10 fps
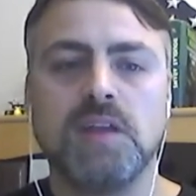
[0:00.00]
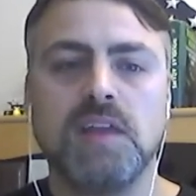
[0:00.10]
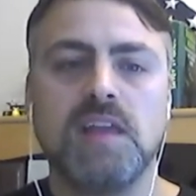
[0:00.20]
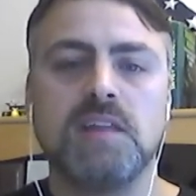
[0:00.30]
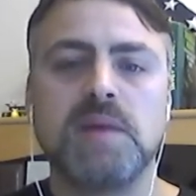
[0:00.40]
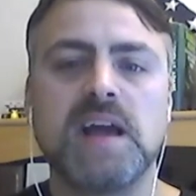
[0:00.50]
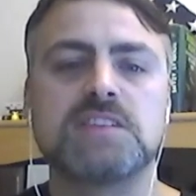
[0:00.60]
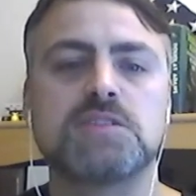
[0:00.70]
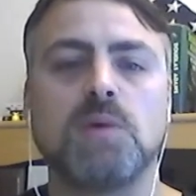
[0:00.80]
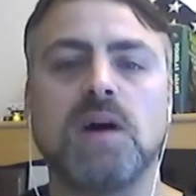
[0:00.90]
in a back
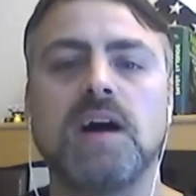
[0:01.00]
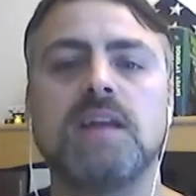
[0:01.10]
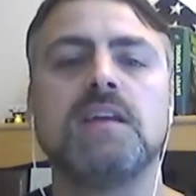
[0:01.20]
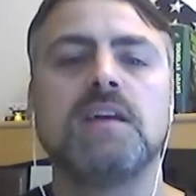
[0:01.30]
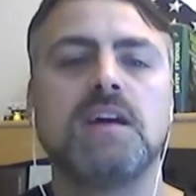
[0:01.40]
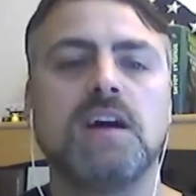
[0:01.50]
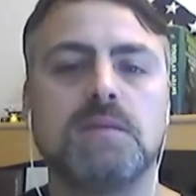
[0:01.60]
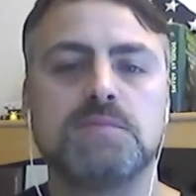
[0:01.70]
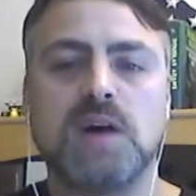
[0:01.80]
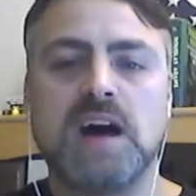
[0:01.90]
squat.
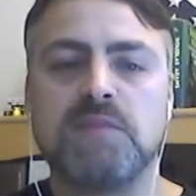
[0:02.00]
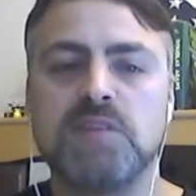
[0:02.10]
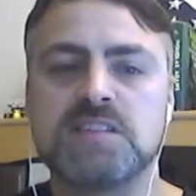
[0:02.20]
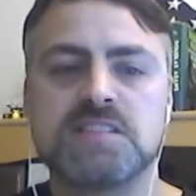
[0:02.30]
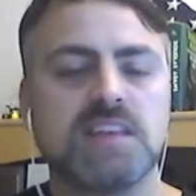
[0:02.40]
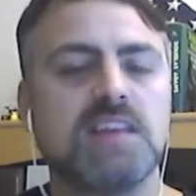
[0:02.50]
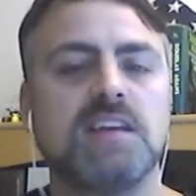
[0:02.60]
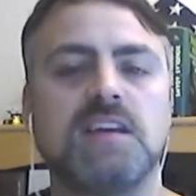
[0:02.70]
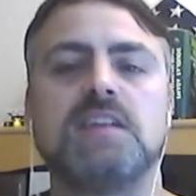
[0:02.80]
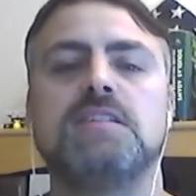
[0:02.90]
So obviously,
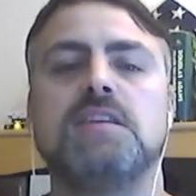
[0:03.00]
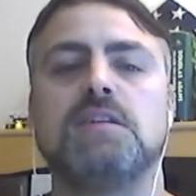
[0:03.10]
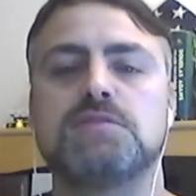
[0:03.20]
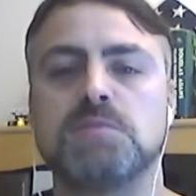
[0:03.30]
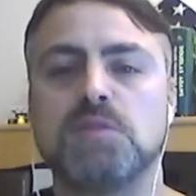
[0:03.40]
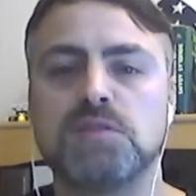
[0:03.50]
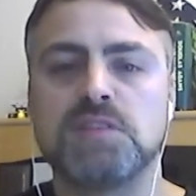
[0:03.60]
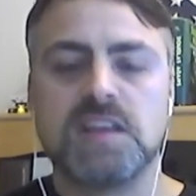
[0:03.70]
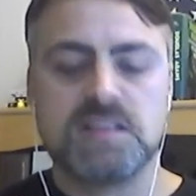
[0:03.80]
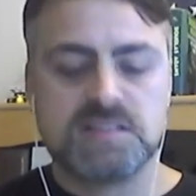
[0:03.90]
some good
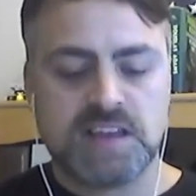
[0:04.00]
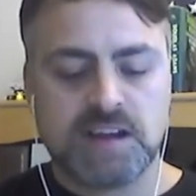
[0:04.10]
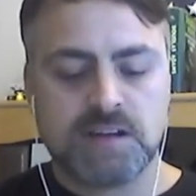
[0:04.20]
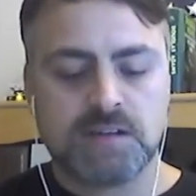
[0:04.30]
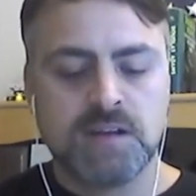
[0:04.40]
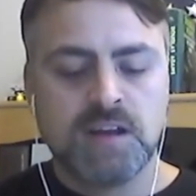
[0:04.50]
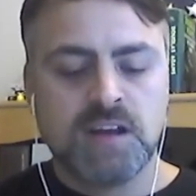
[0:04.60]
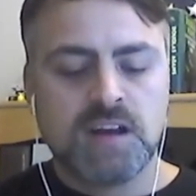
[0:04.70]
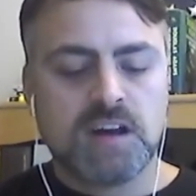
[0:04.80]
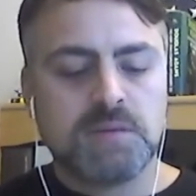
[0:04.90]
things there.
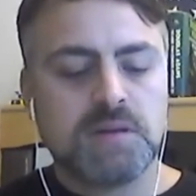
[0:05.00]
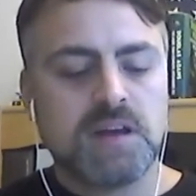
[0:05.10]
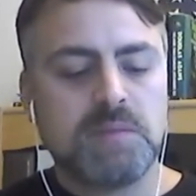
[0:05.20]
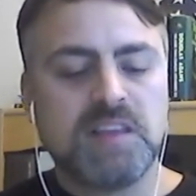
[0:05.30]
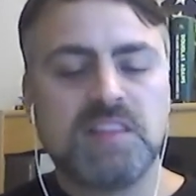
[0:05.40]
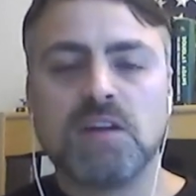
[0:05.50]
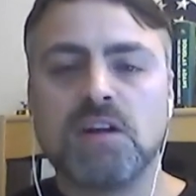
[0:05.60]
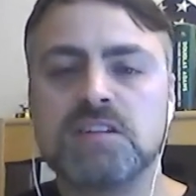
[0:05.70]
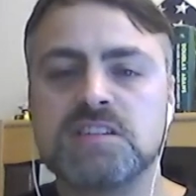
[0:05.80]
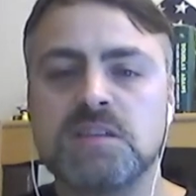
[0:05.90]
I mean, there
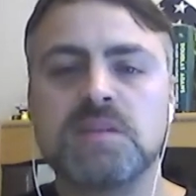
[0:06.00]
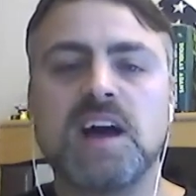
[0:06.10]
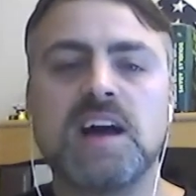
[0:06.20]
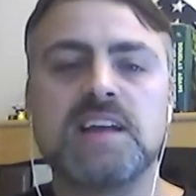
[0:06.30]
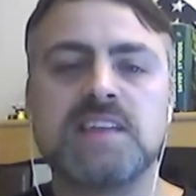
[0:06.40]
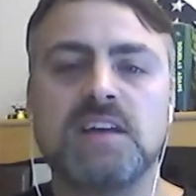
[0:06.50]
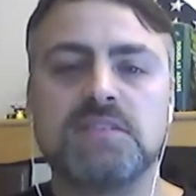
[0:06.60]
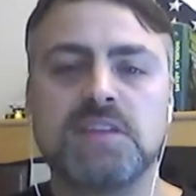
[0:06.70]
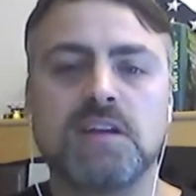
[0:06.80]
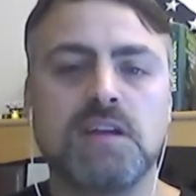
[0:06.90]
are some guys out
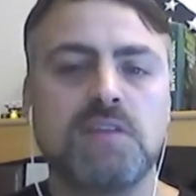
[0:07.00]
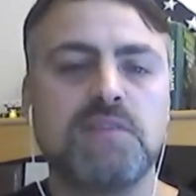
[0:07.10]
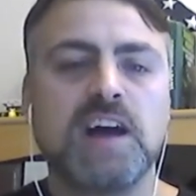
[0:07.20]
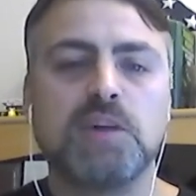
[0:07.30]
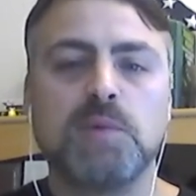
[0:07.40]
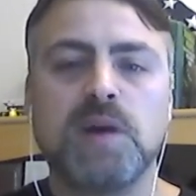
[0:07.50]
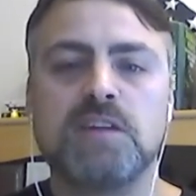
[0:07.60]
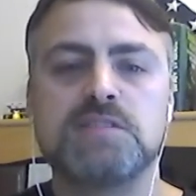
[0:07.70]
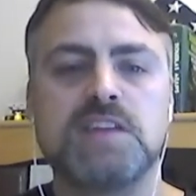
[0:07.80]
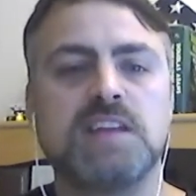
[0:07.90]
there,
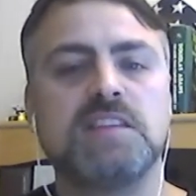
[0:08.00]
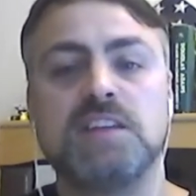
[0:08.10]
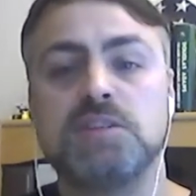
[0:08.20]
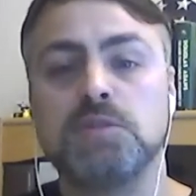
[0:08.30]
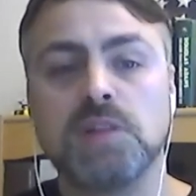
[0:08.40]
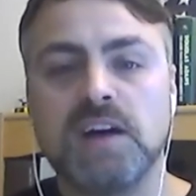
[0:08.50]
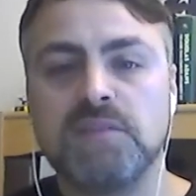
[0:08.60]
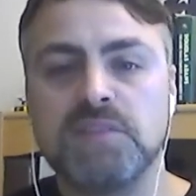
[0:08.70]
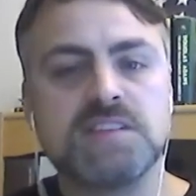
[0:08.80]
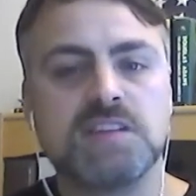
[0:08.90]
evaluators that do
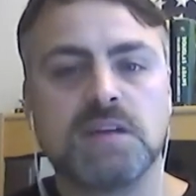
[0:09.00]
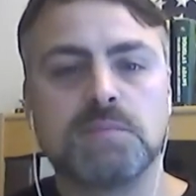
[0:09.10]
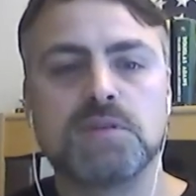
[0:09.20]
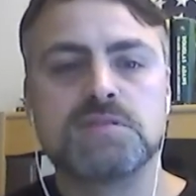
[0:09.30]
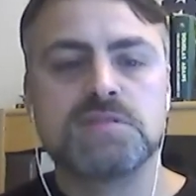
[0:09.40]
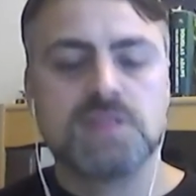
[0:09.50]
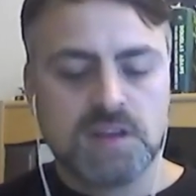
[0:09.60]
love these numbers.